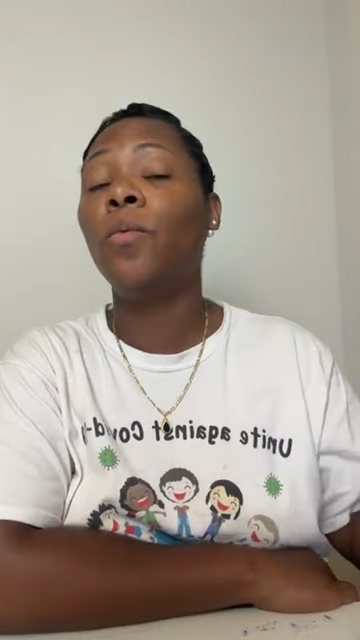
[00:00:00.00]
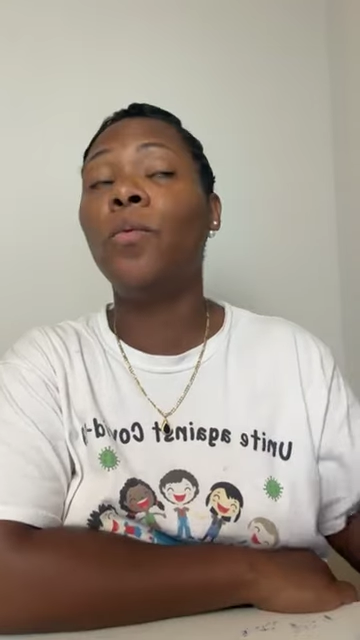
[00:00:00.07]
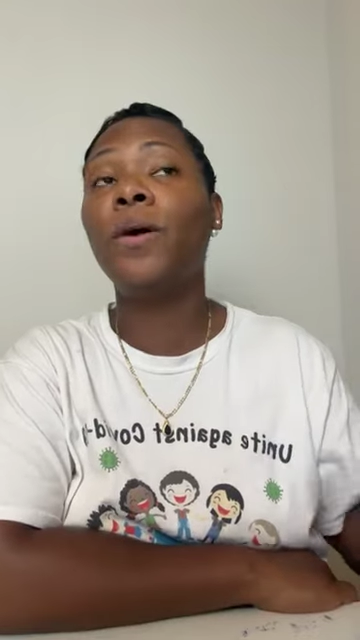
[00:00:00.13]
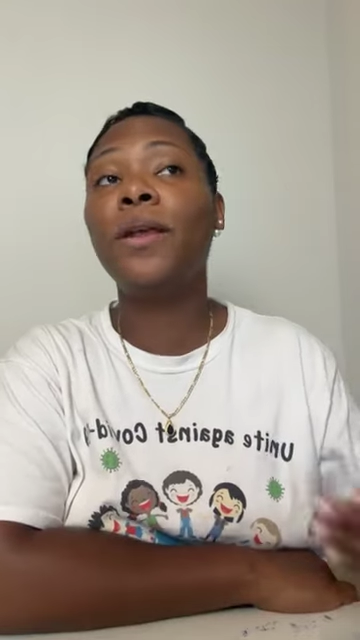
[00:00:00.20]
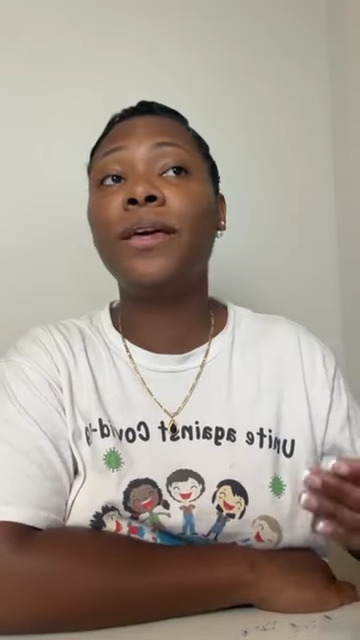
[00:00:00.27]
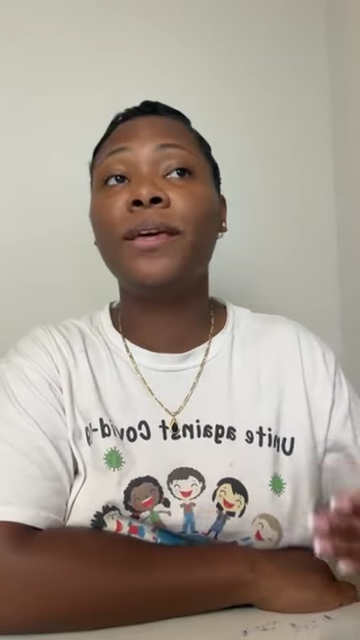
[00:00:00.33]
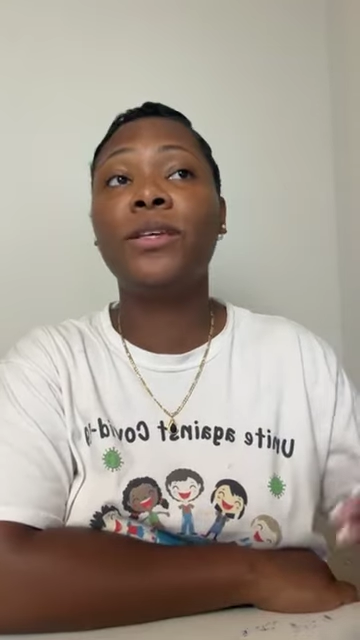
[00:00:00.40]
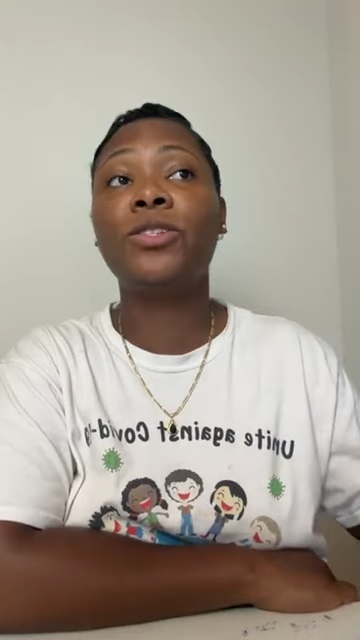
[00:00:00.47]

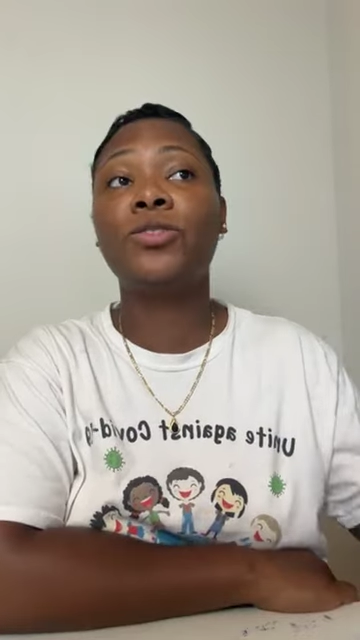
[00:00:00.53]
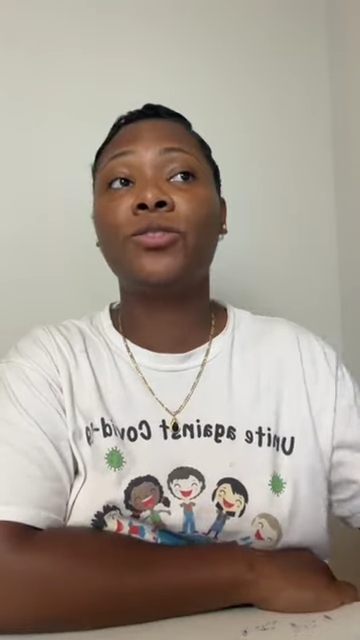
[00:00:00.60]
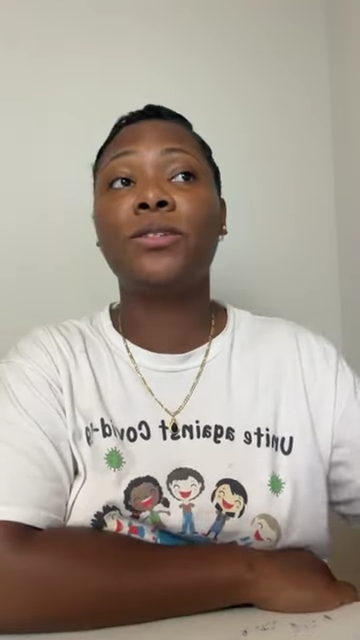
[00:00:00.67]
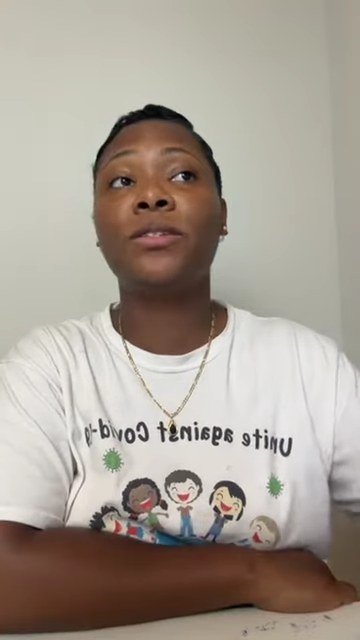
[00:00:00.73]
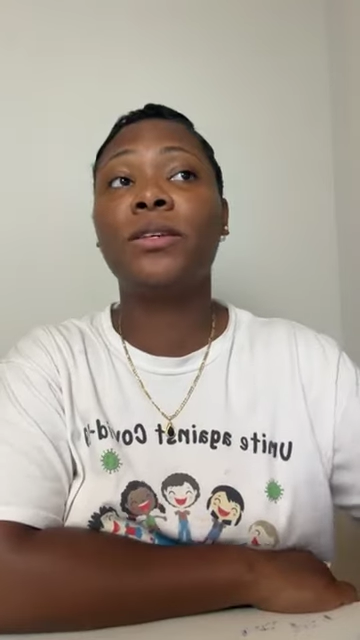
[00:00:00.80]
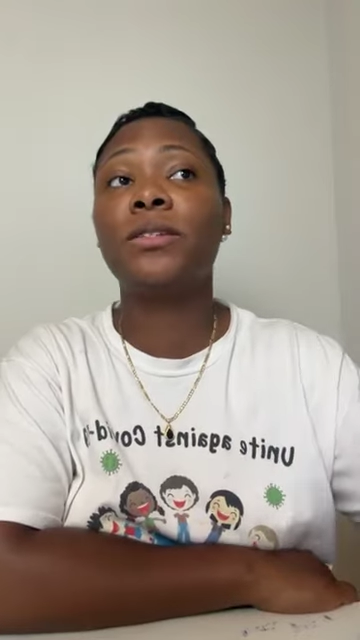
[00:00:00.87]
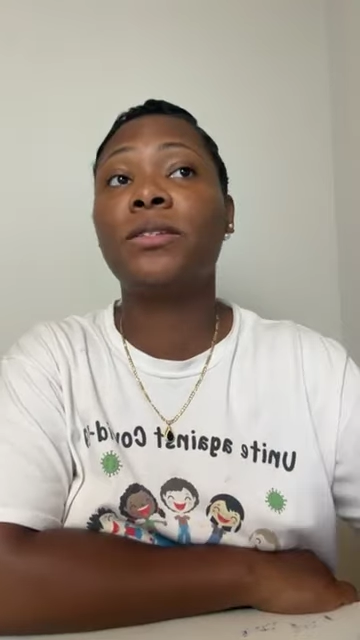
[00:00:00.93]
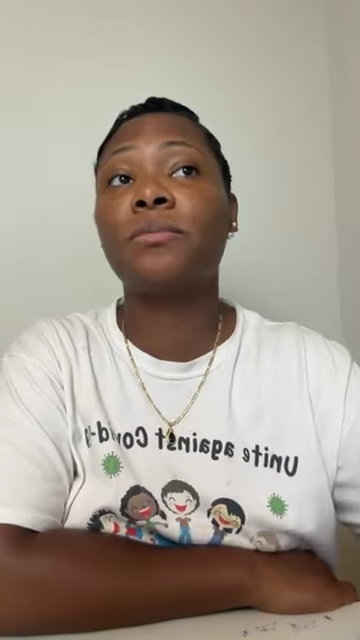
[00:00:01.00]
What is your
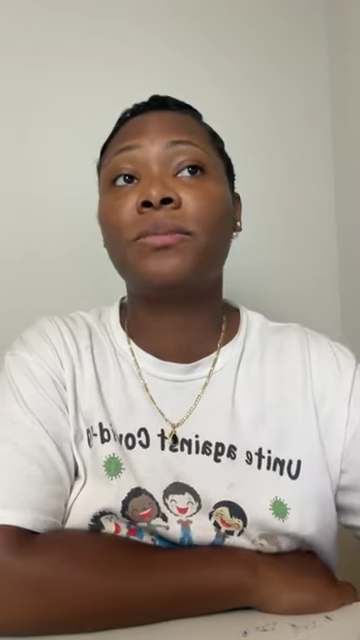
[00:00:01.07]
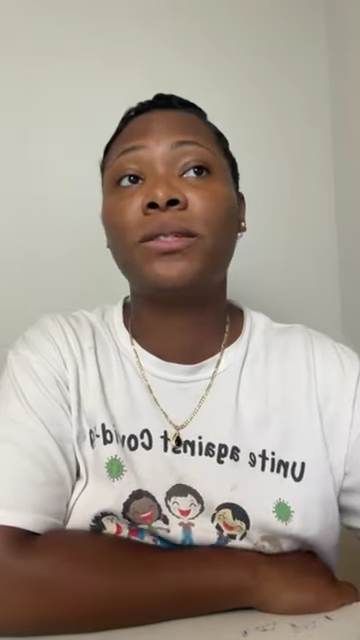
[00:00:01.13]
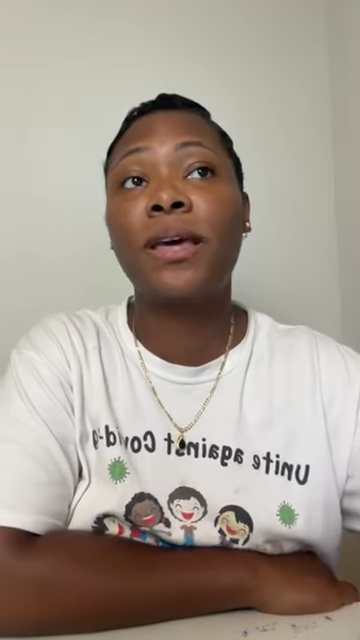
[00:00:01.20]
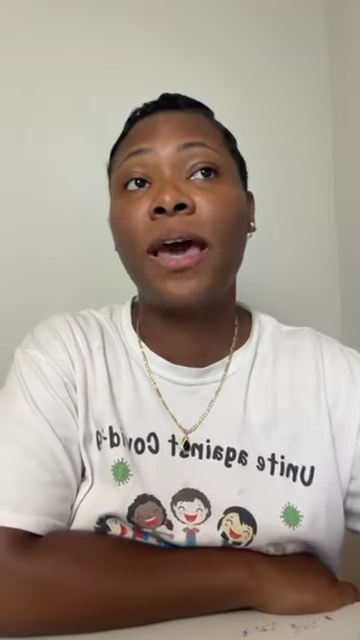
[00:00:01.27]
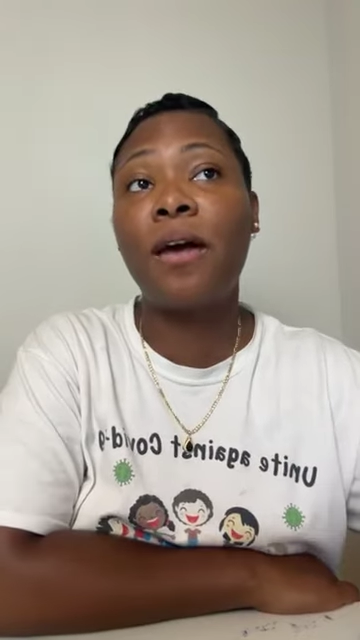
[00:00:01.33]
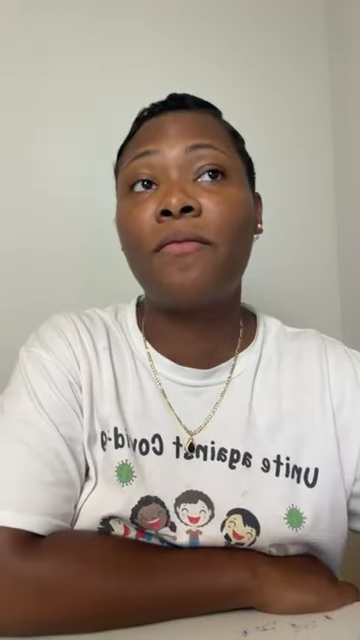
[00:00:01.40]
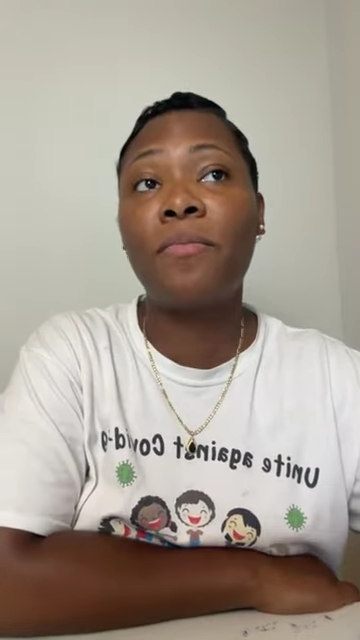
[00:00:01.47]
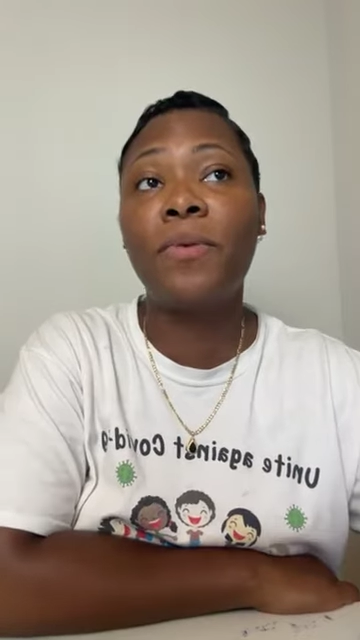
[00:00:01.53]
system
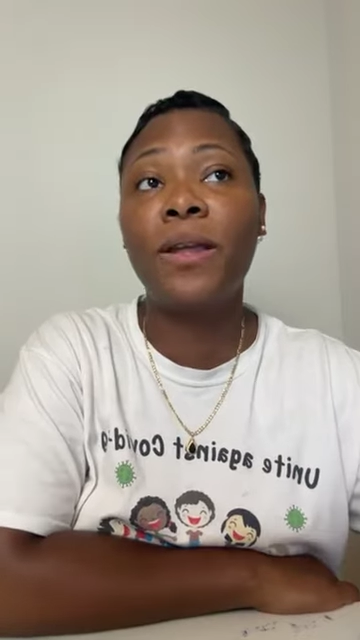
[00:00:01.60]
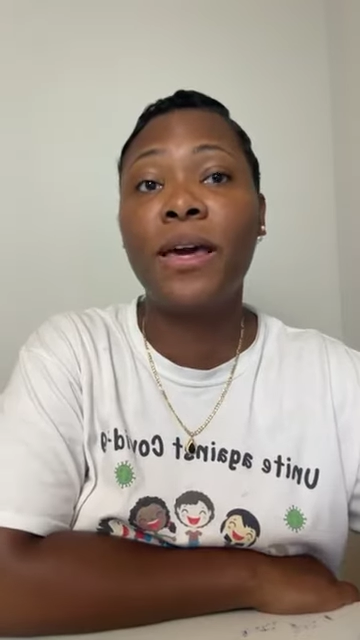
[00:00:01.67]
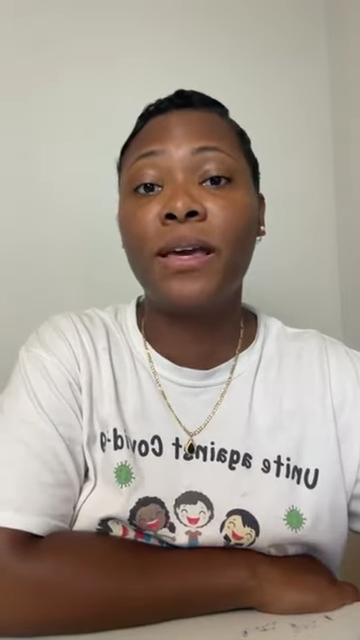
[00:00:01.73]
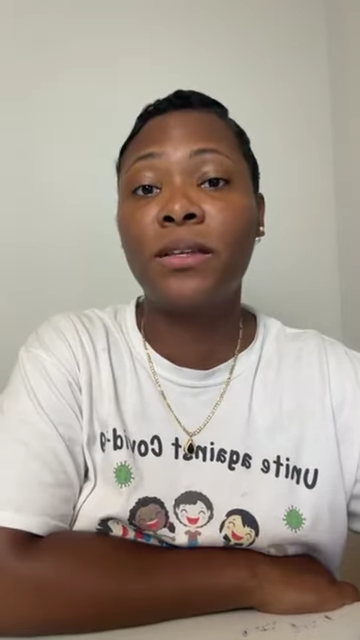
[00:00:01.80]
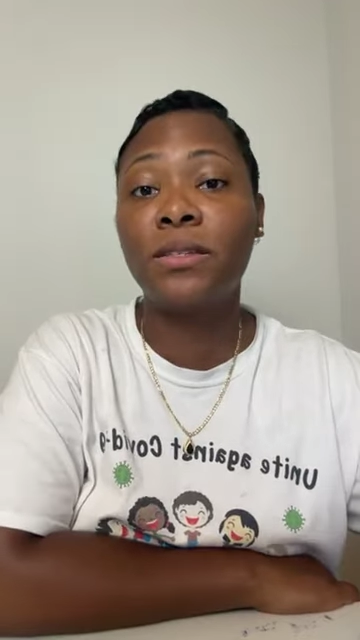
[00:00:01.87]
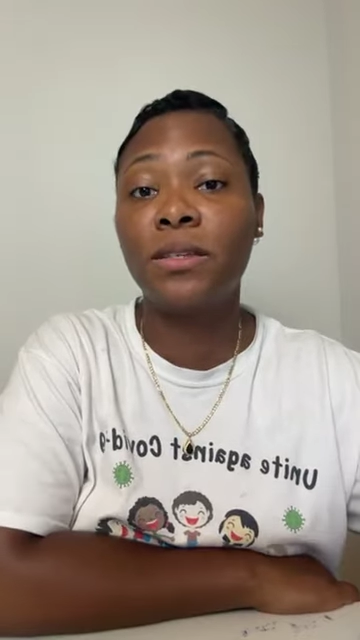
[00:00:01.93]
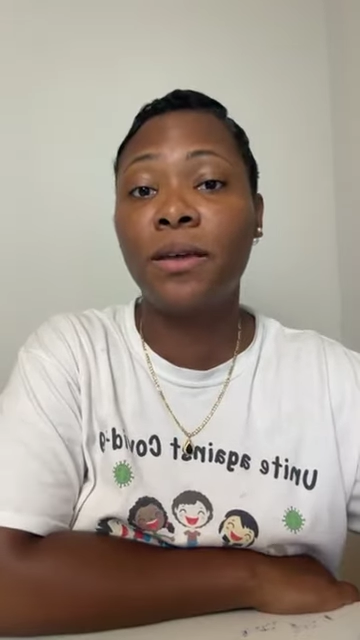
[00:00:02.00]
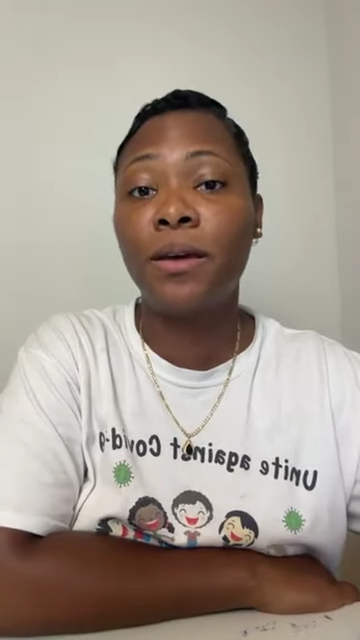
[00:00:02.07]
to have in
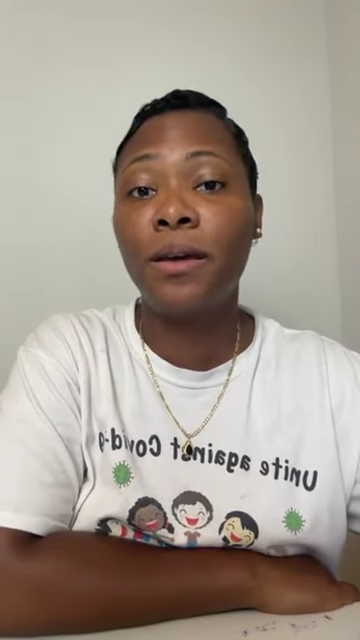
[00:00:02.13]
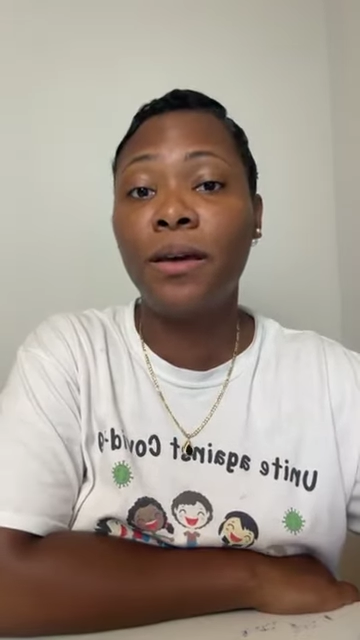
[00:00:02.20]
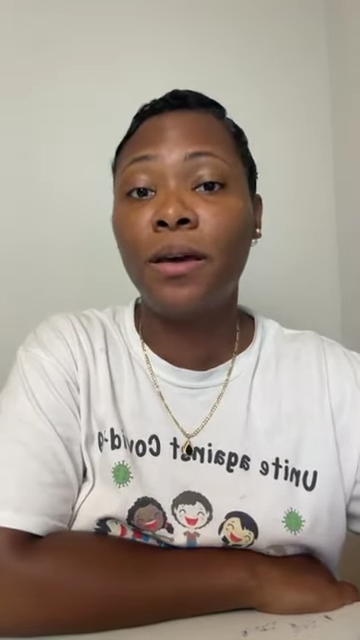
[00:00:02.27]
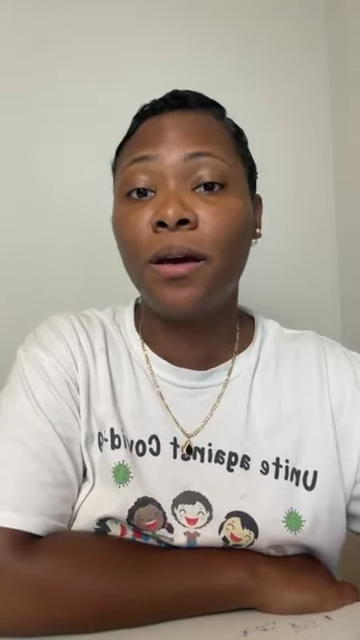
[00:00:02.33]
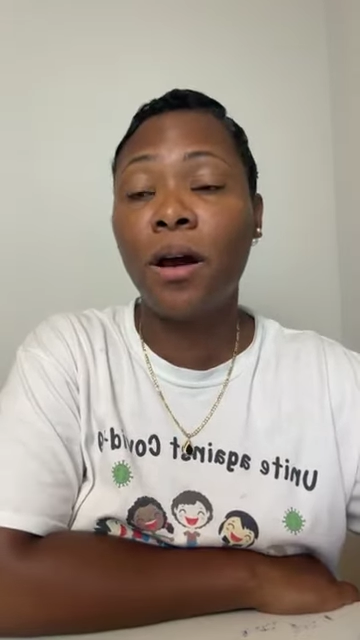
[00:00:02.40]
place?